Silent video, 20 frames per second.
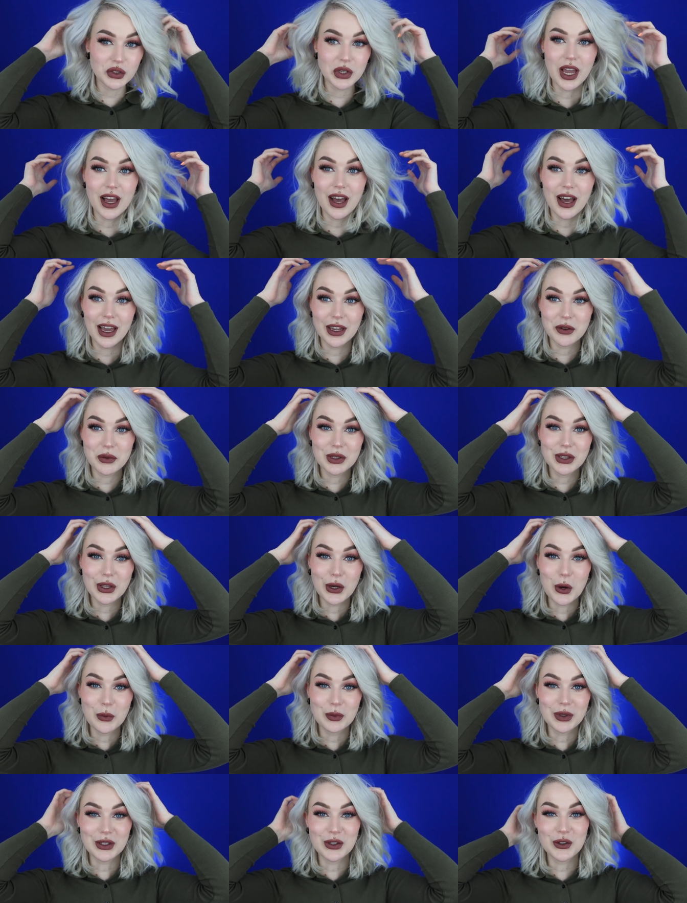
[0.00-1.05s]
So yeah, I really
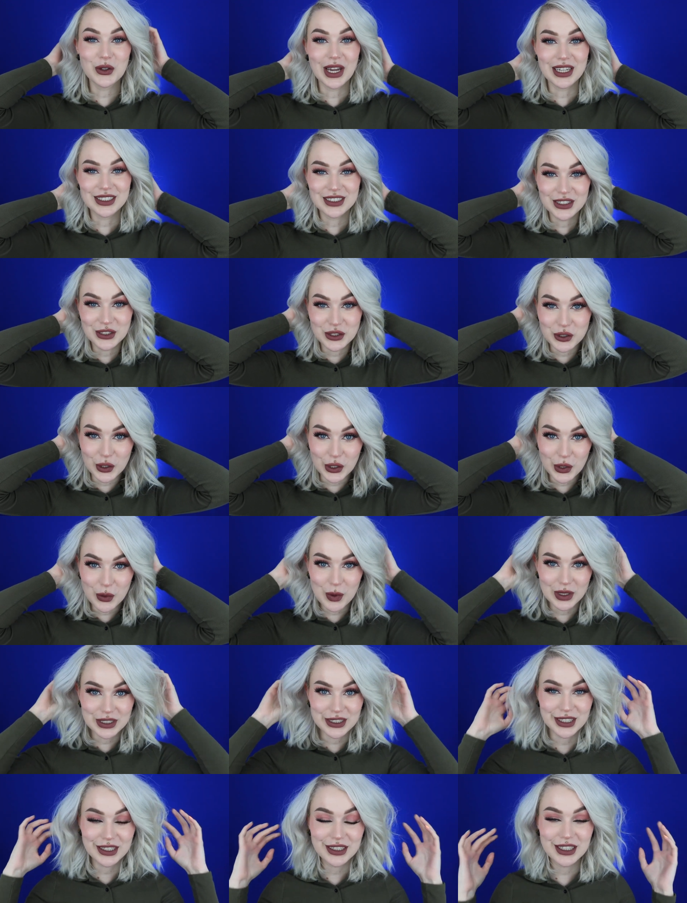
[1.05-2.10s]
hope that you guys enjoyed
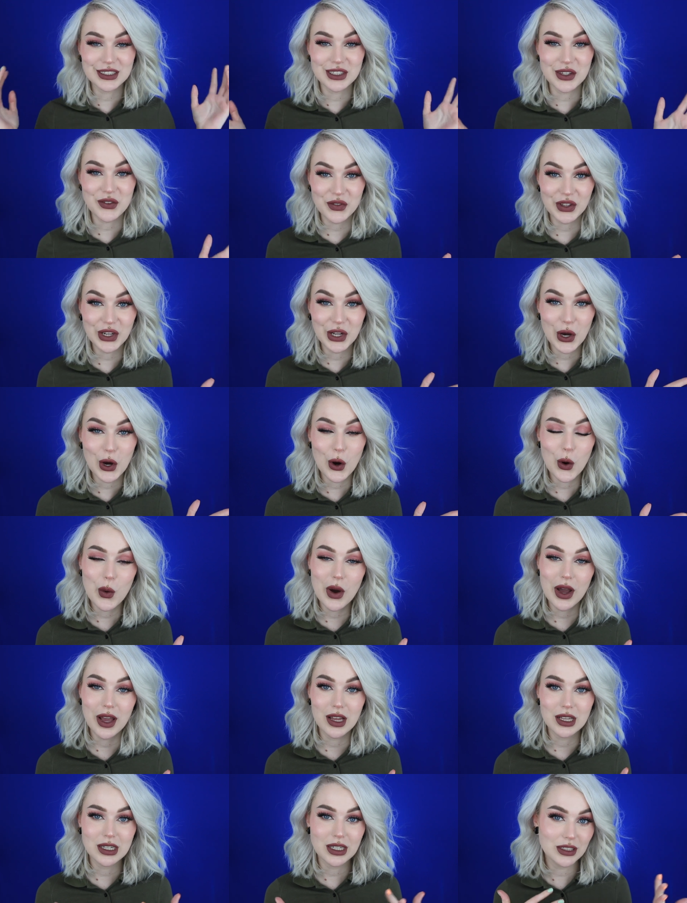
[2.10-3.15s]
watching this video
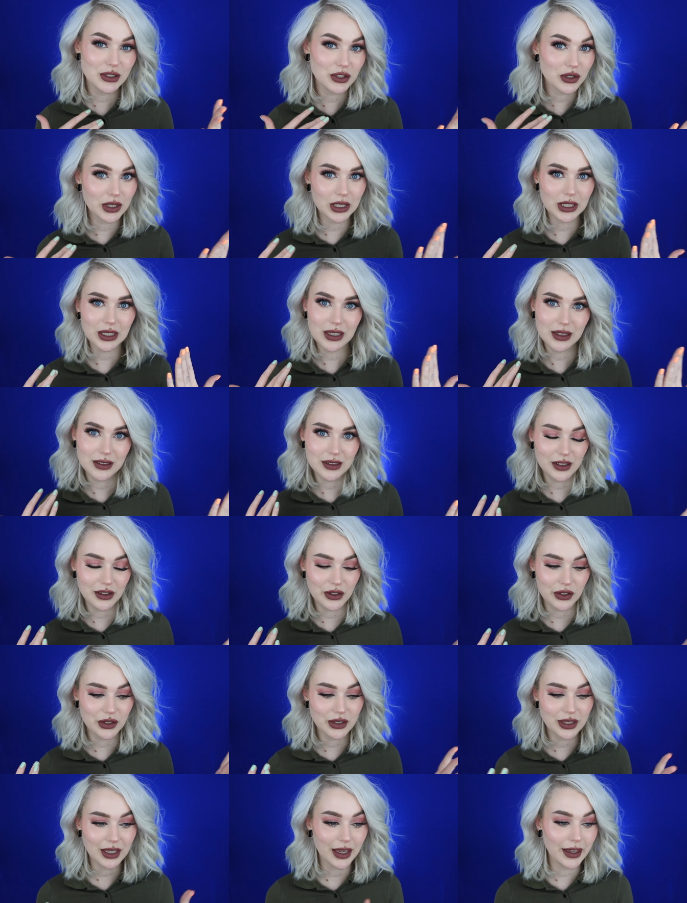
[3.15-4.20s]
and enjoy the
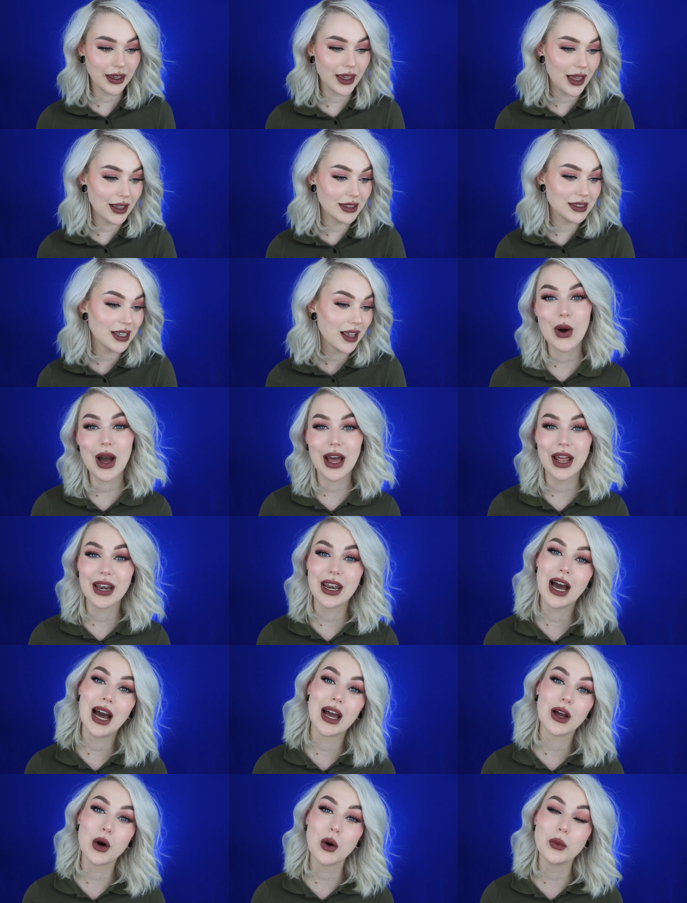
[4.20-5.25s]
look, I guess, and
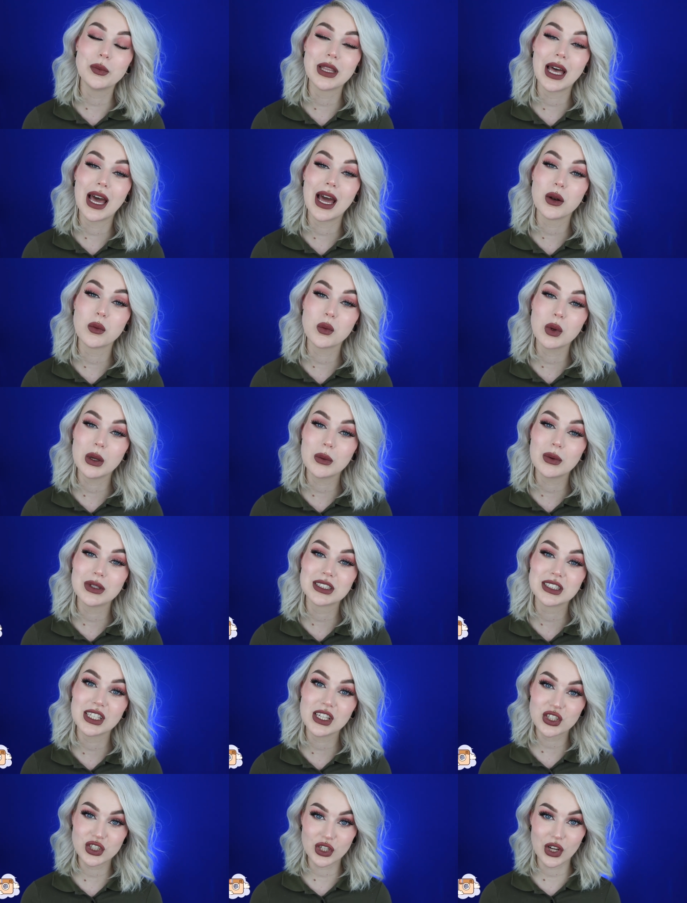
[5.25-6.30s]
I hope that we will
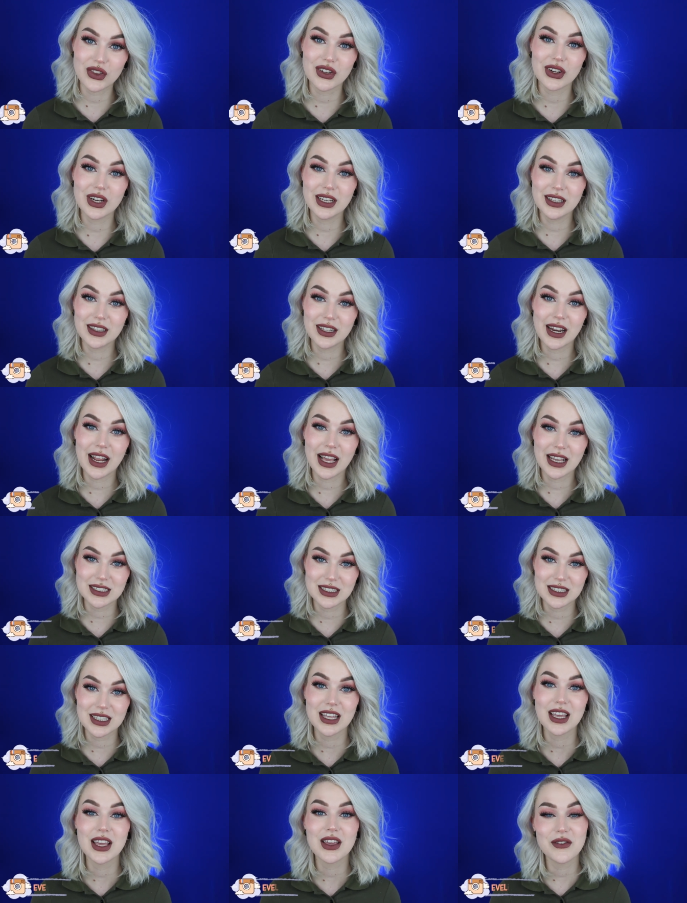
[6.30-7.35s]
see each other in the
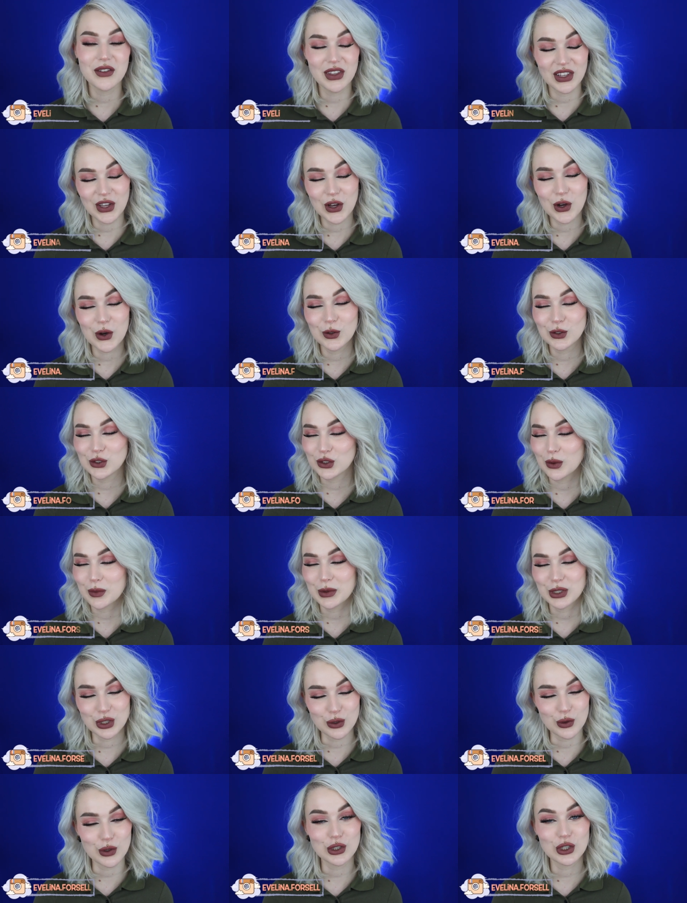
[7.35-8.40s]
next video, so be
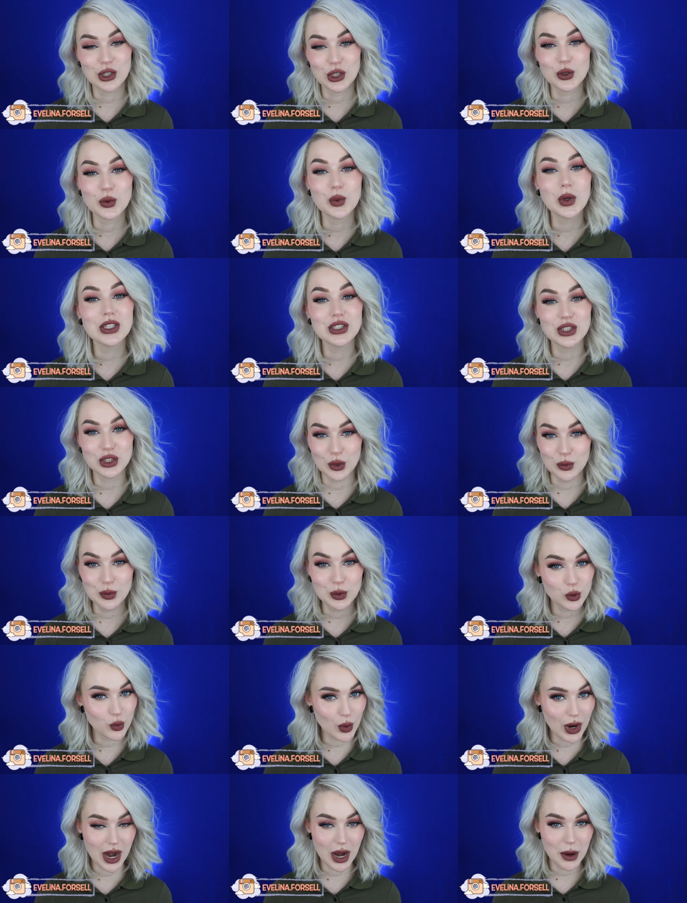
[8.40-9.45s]
sure to
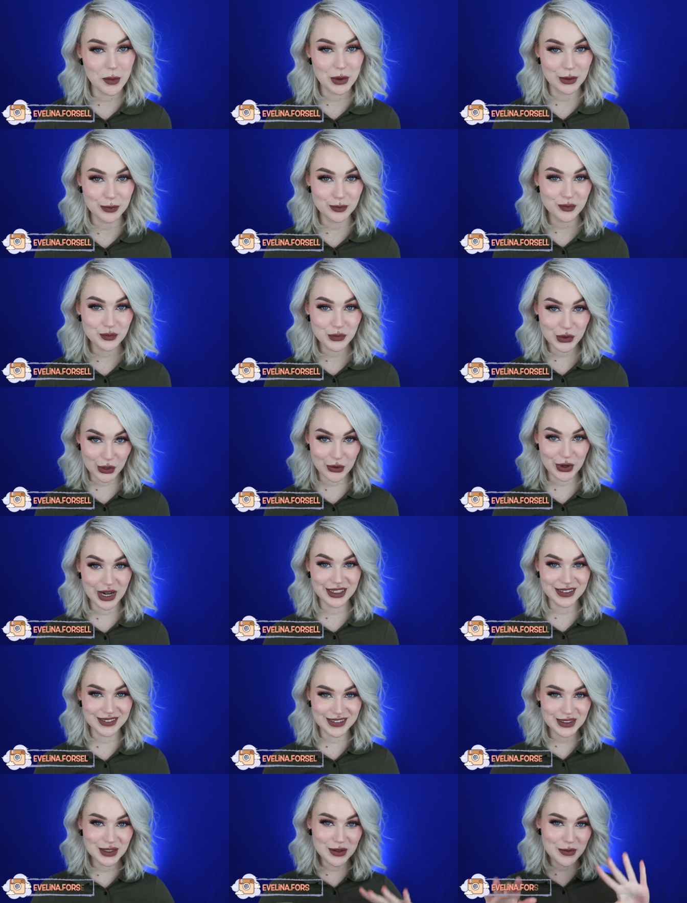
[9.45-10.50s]
subscribe. All right,
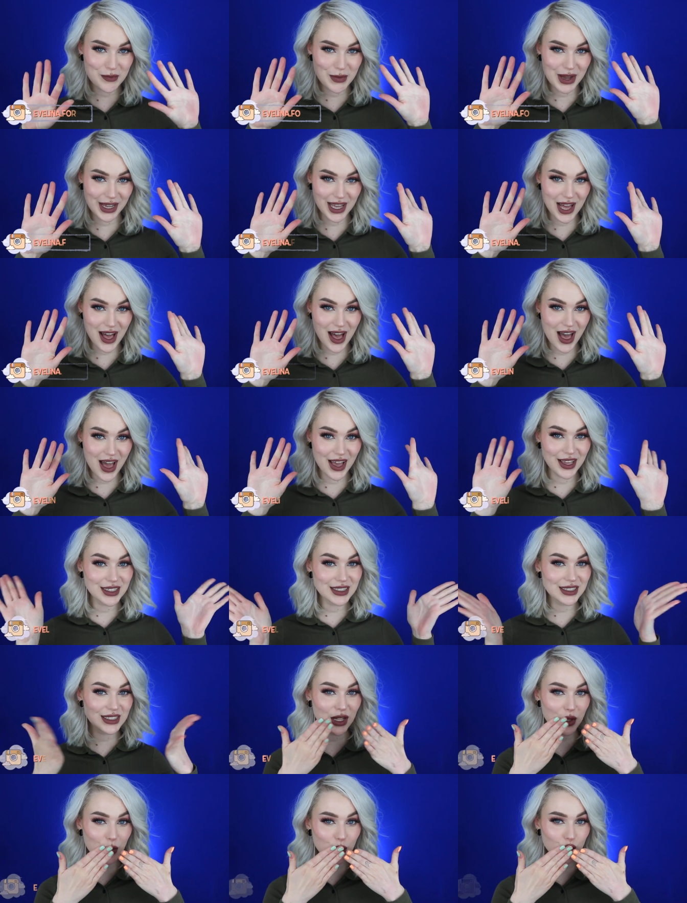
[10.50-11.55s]
bye
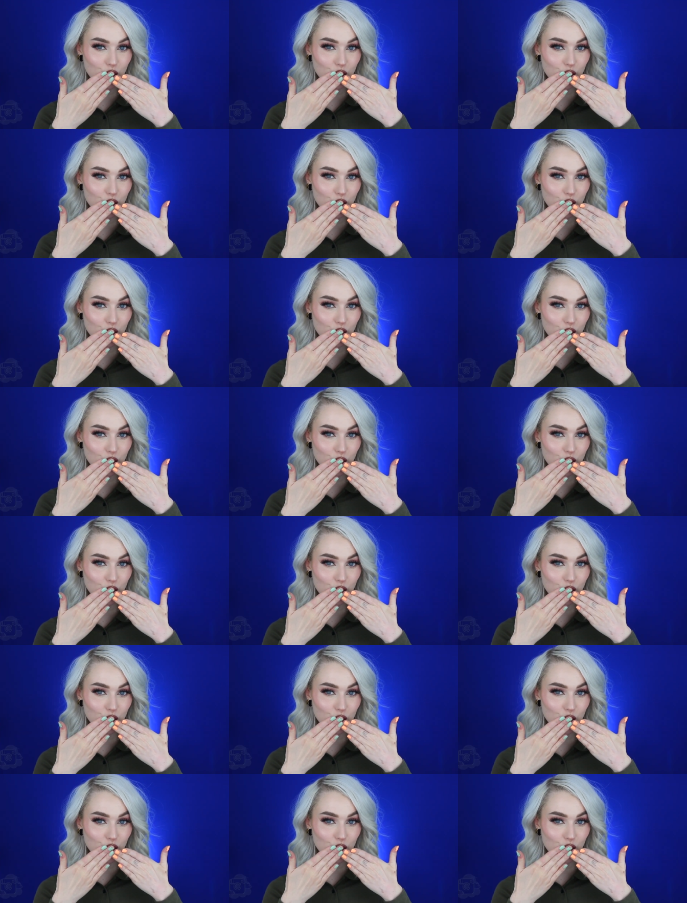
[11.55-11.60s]
guys.